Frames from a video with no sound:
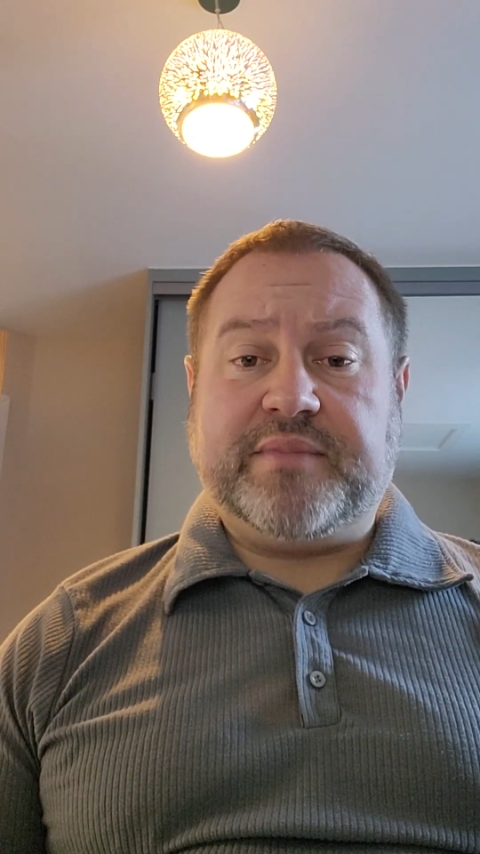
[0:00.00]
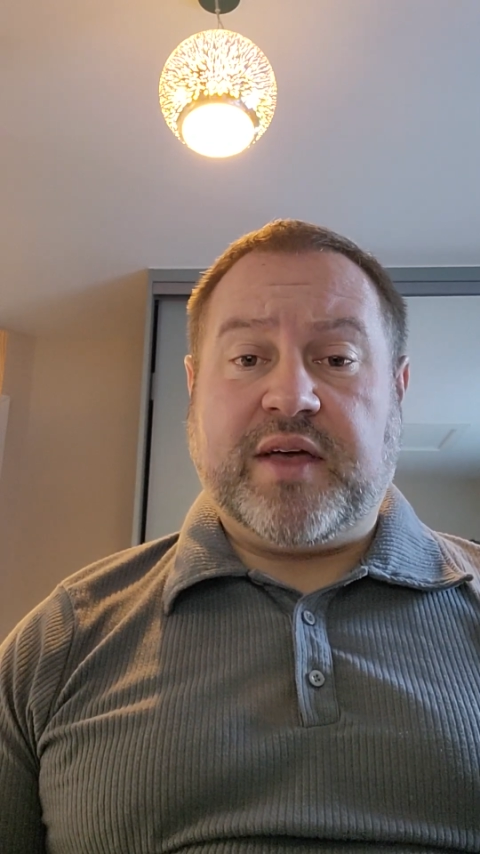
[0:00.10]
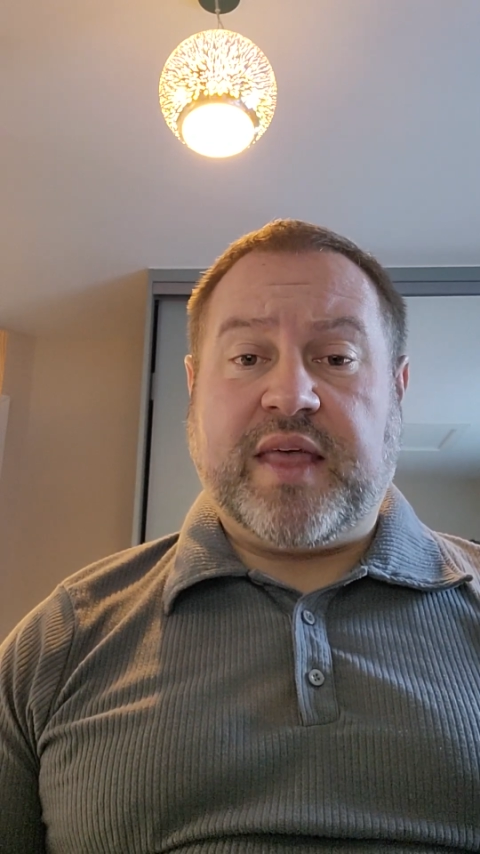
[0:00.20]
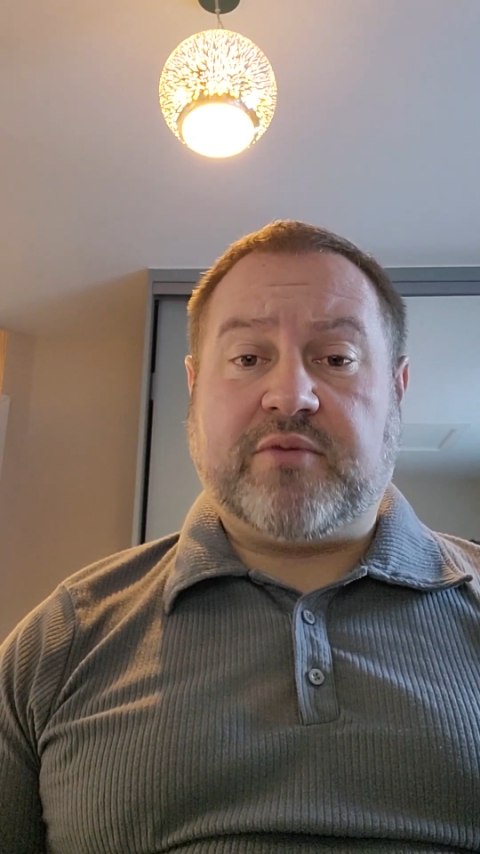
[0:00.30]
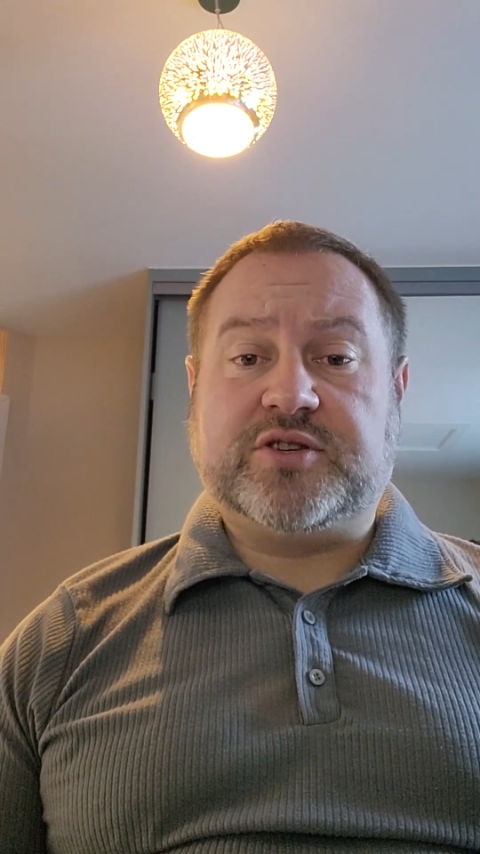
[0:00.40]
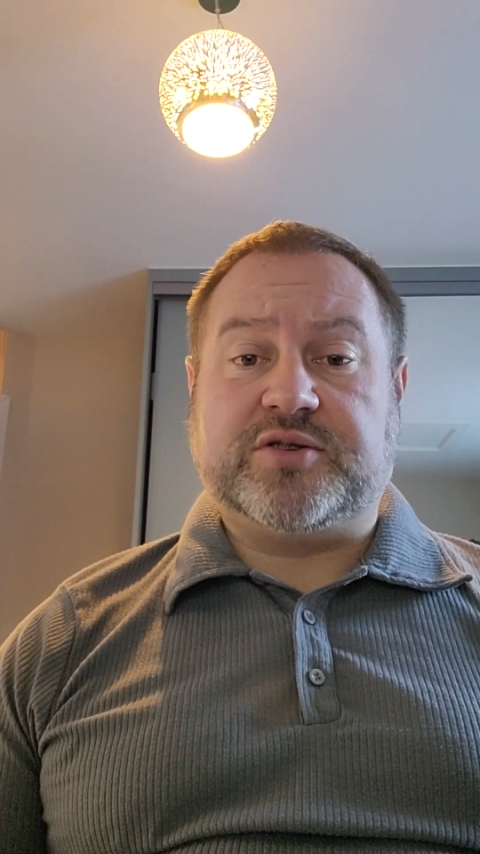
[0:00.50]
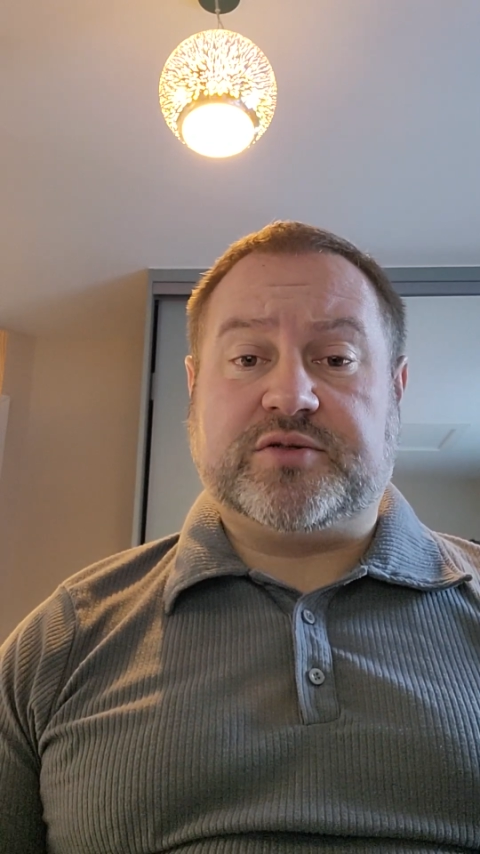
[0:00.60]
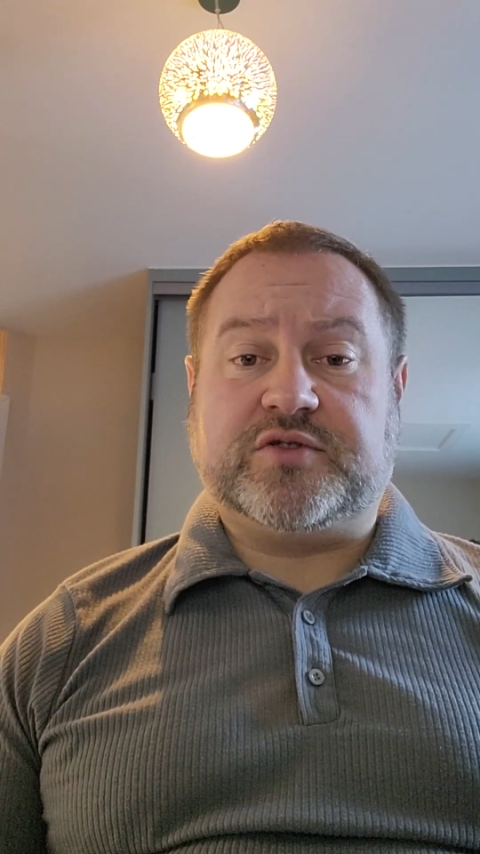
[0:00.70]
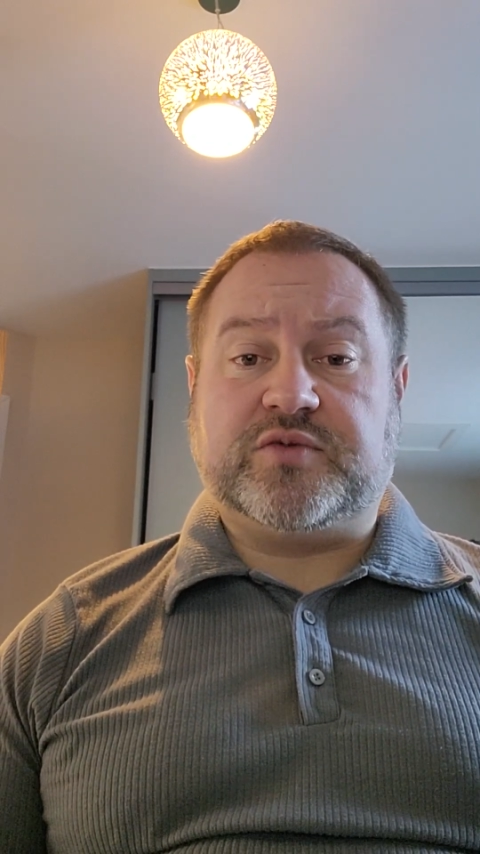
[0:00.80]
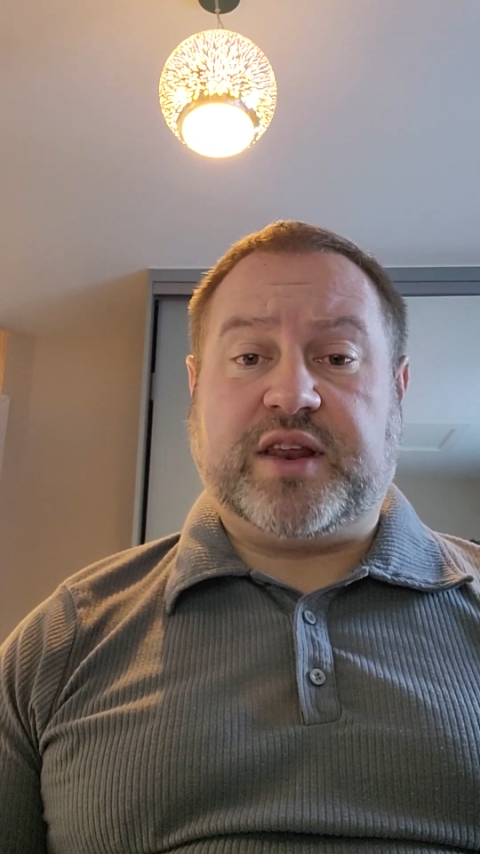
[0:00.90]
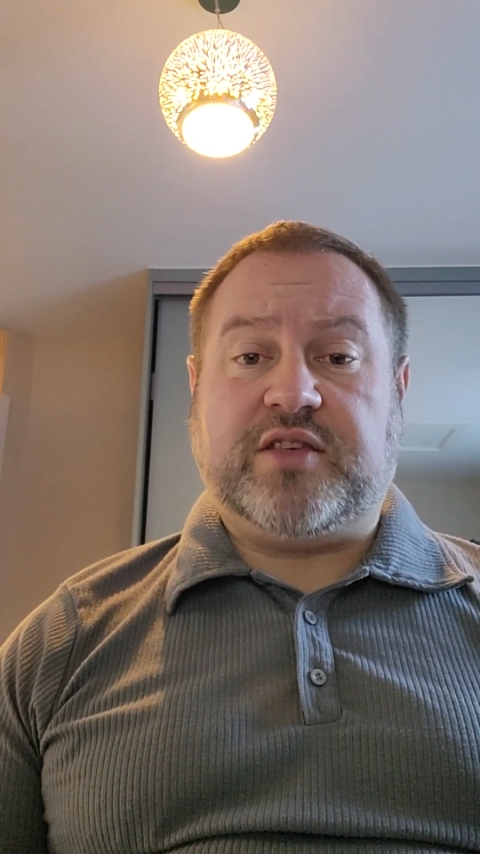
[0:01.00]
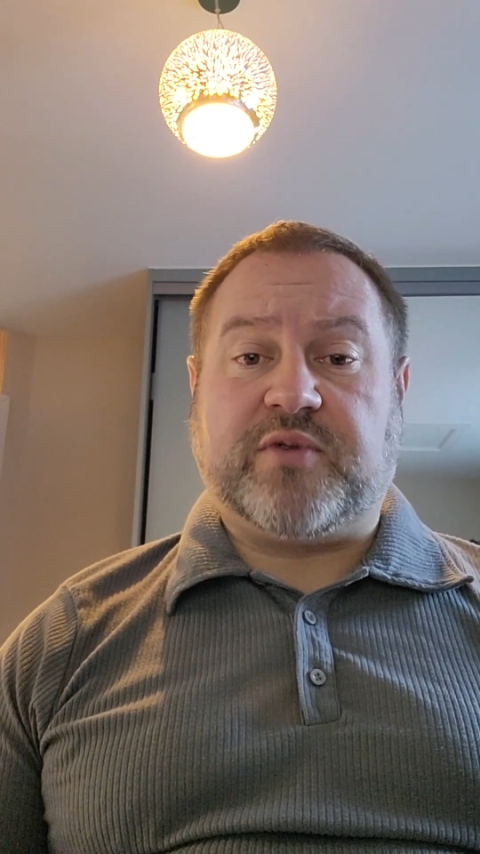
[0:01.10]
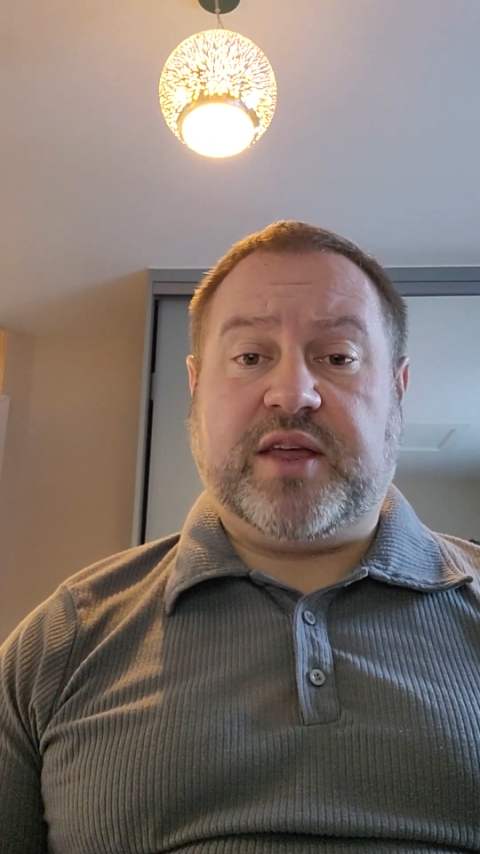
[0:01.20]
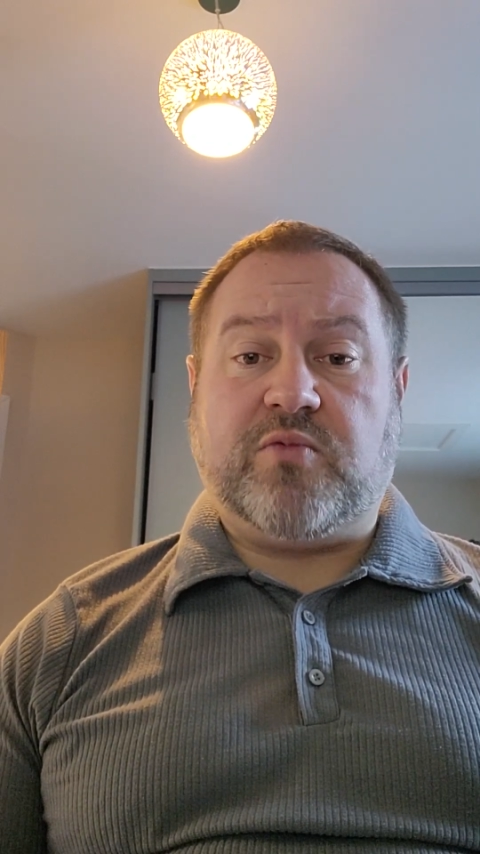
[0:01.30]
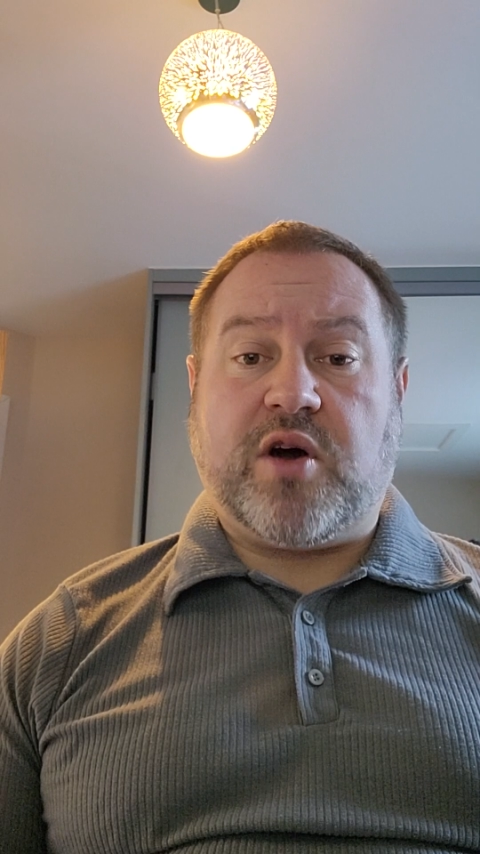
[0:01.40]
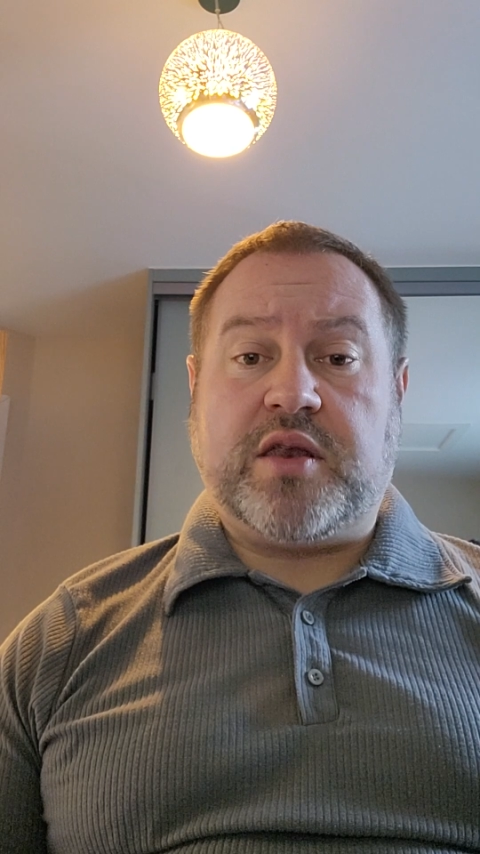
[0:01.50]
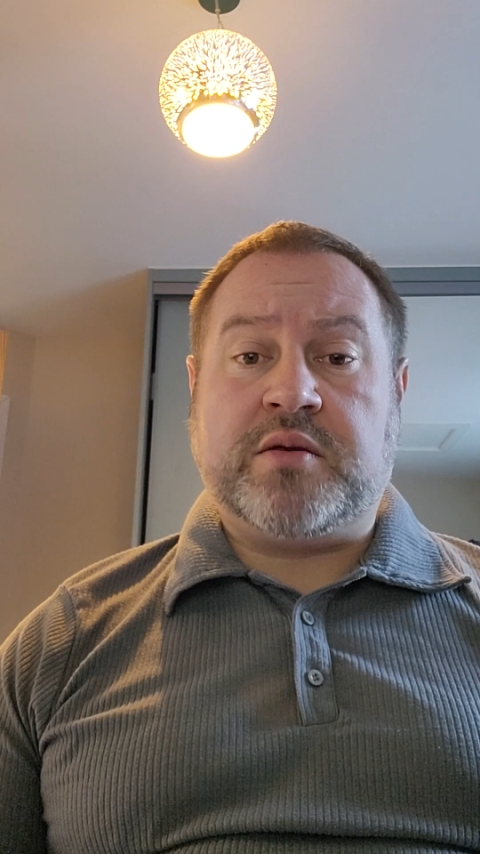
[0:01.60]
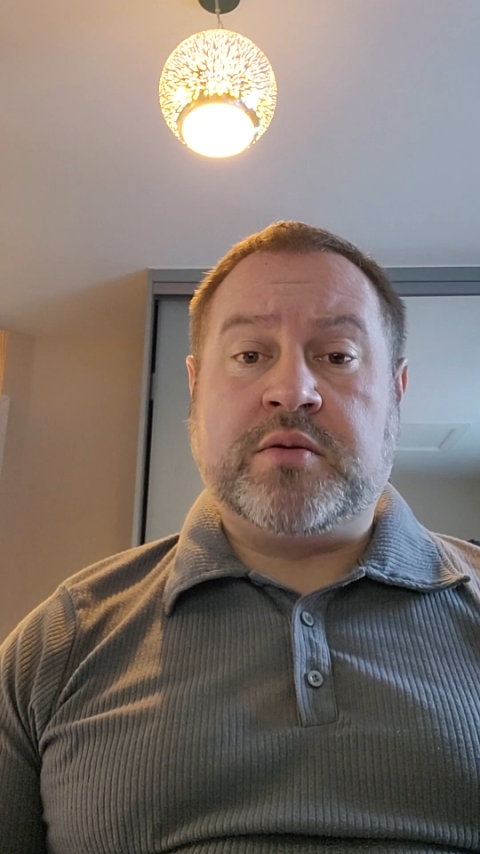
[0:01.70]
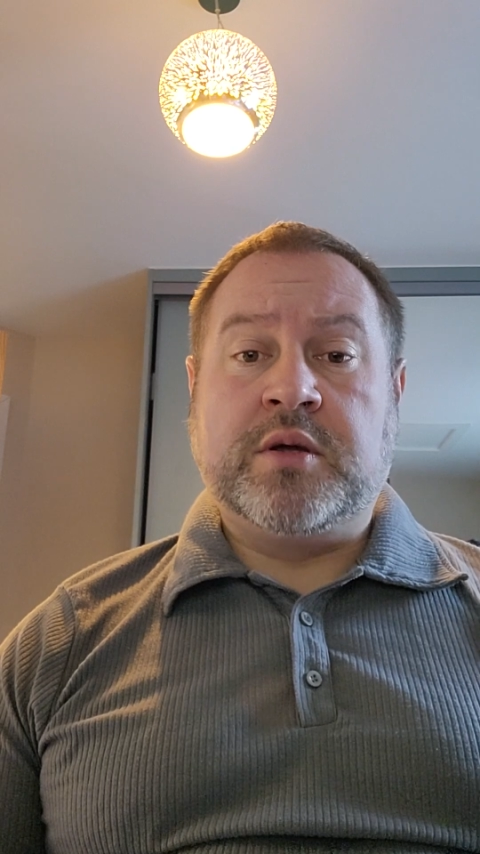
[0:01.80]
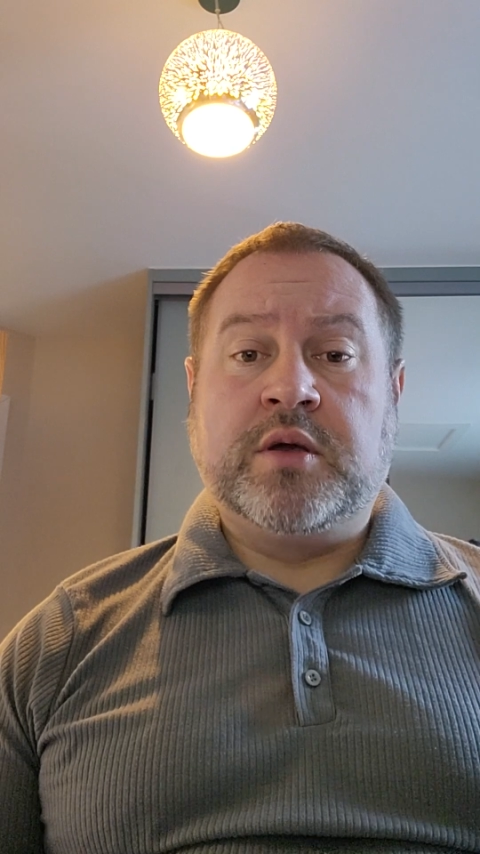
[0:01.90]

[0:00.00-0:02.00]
And that was sort of 2021